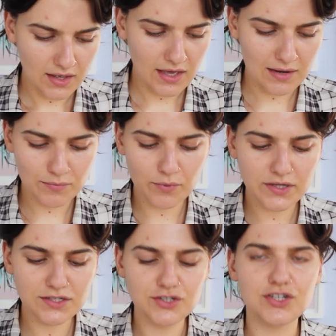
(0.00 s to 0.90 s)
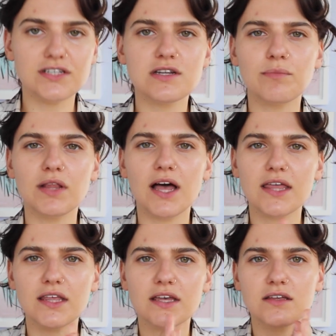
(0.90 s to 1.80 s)
and I'm going to just
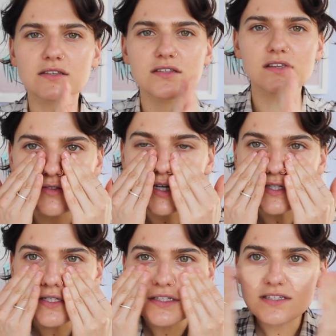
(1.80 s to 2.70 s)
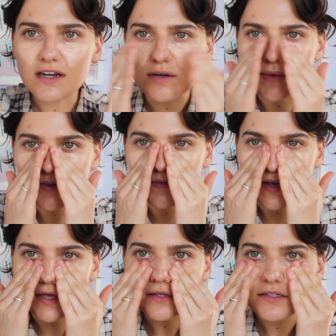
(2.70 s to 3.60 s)
apply this just to the center of my
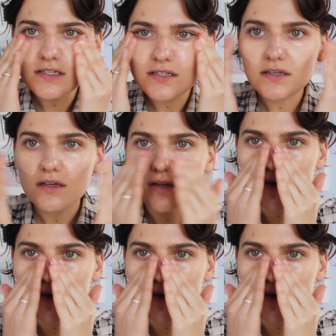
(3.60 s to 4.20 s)
face.